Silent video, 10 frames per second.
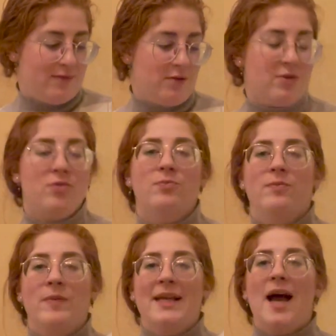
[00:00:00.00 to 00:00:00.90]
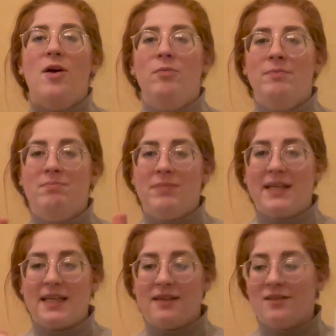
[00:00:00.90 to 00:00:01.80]
you may now
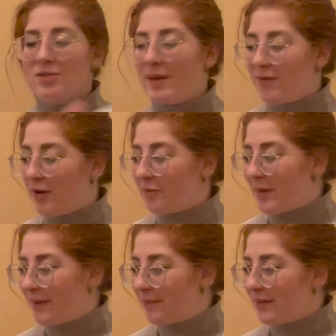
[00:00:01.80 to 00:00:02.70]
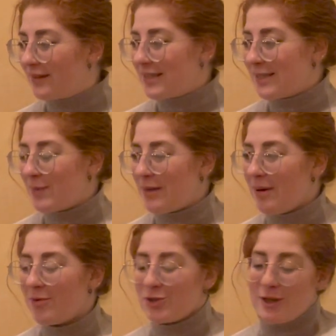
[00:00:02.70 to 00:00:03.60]
begin to make fun of me. This has been in my
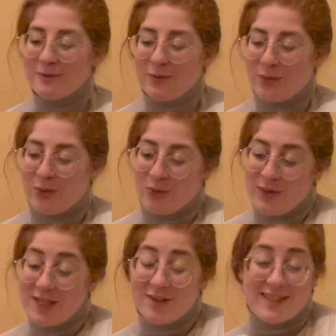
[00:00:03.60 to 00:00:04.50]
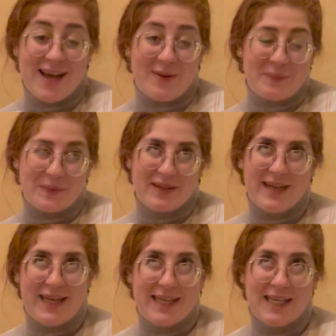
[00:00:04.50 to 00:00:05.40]
bookshelves for 3 years now,
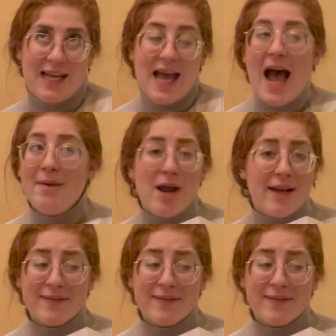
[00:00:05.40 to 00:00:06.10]
and I'm not even